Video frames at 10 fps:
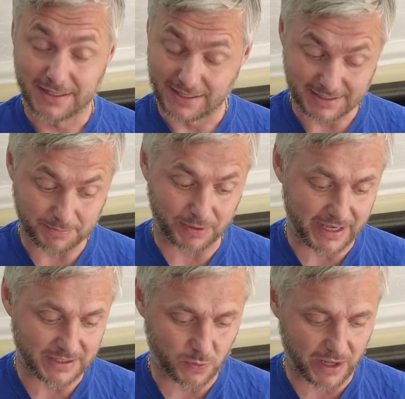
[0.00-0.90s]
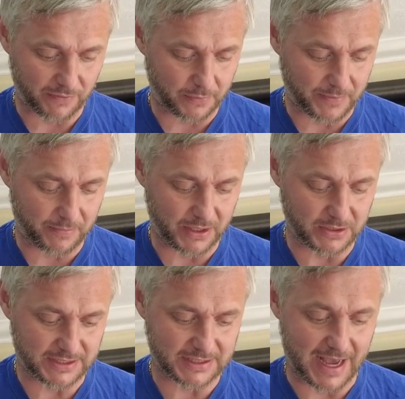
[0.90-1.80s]
this plays well for me,
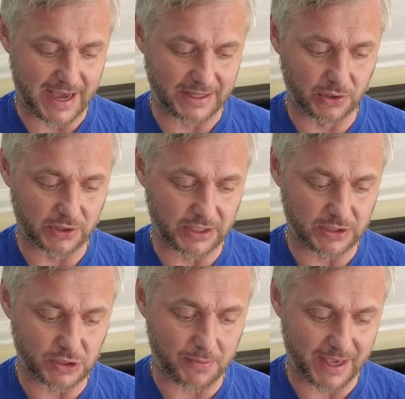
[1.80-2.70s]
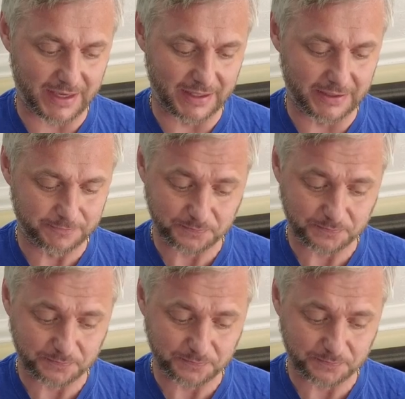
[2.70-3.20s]
because I don't need to make it